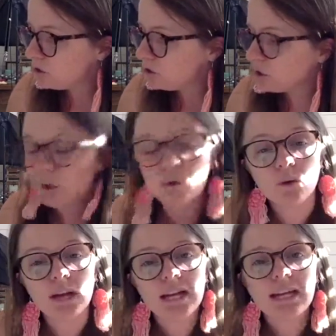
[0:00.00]
Two,
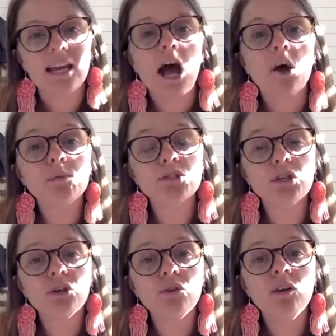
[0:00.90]
it helps
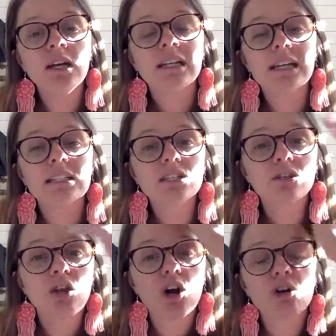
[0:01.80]
you get to
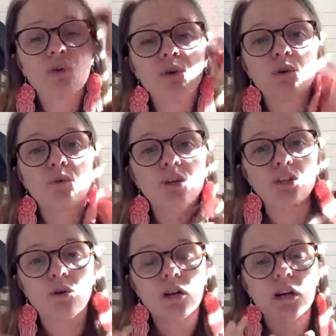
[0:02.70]
know who
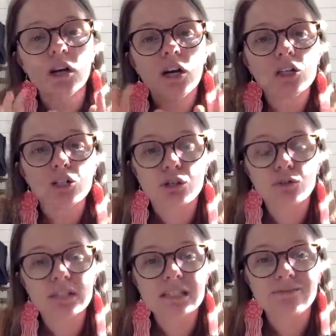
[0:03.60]
your
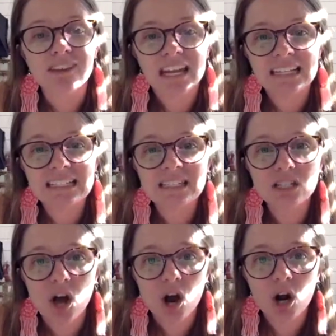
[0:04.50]
truest fans
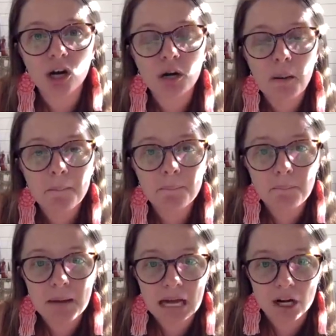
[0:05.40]
are
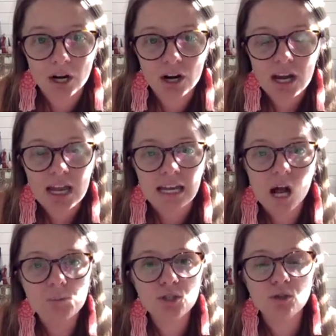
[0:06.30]
better. It
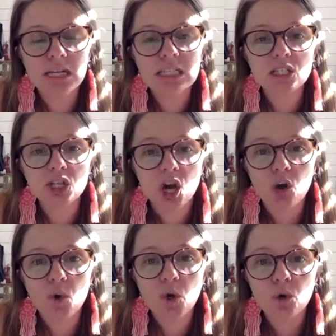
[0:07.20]
helps you get to
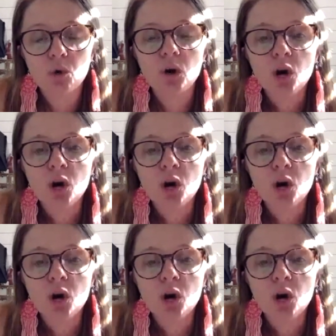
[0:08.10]
know who